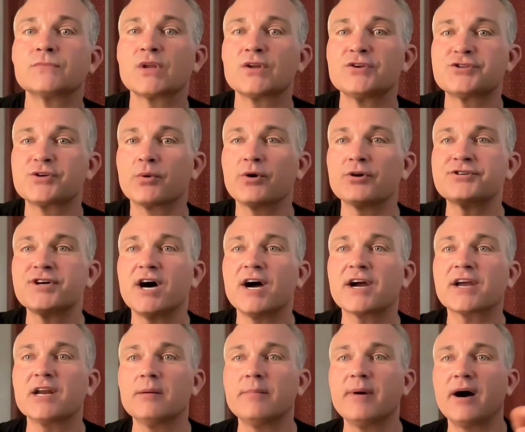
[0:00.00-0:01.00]
So we were
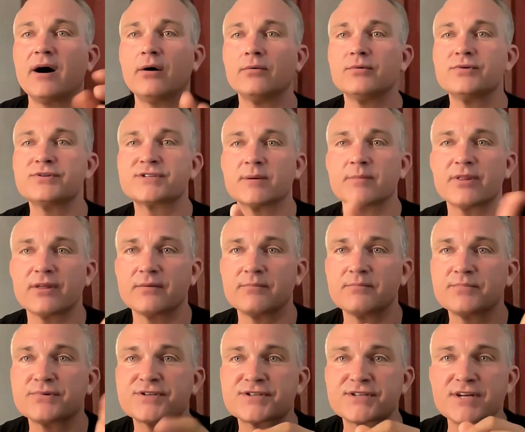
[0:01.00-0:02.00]
talking about some of
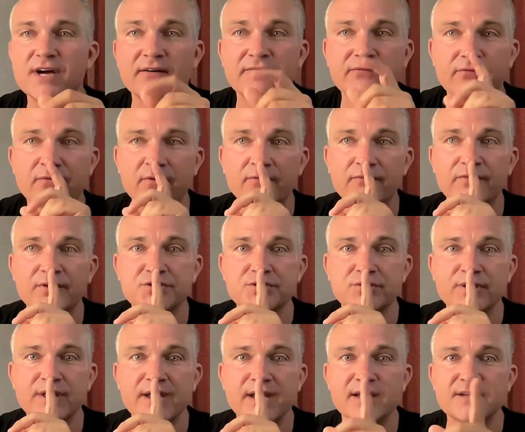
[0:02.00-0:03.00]
the stuff for
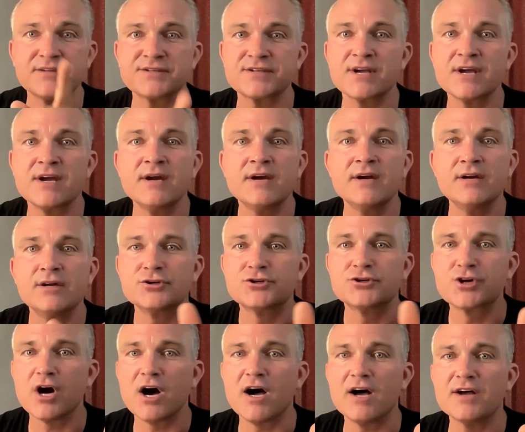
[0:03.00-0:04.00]
visual aids,
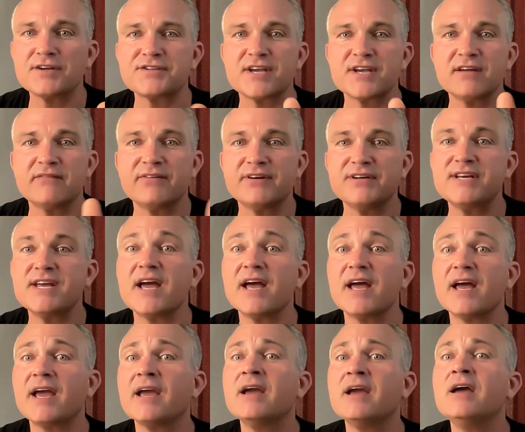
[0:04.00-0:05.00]
JAWS, N V D
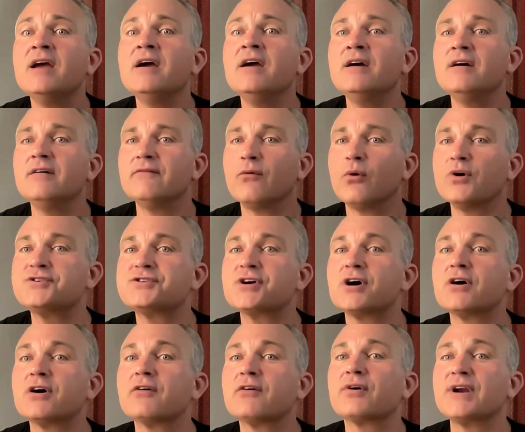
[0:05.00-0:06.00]
A,
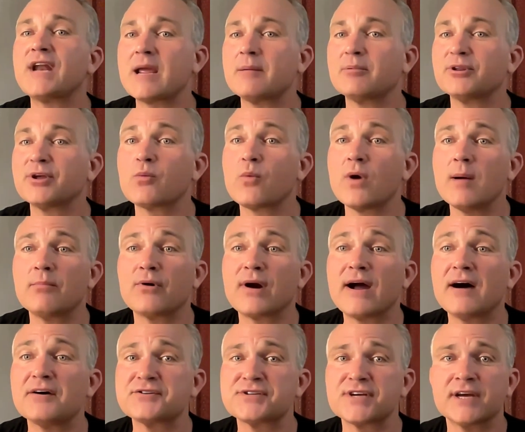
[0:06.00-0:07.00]
voiceover enabling web
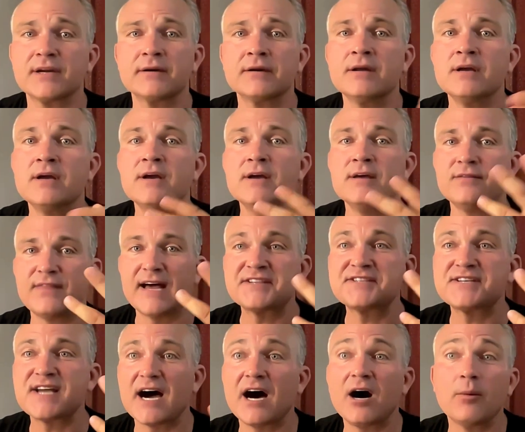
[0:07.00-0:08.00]
browsing.
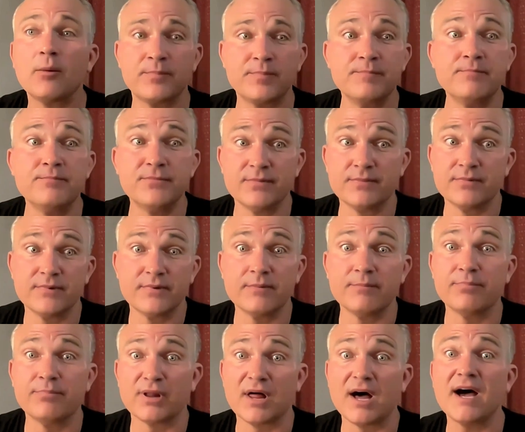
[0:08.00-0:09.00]
That's how the
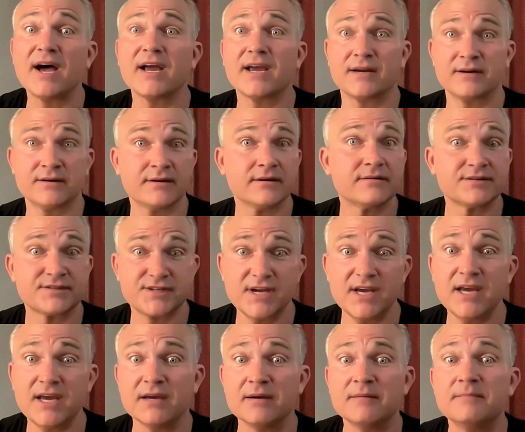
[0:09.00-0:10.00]
blind
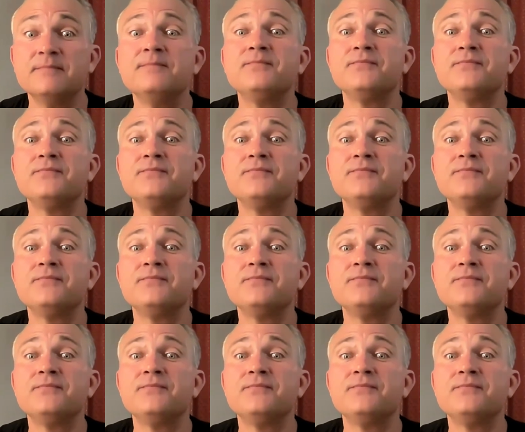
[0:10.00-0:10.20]
see.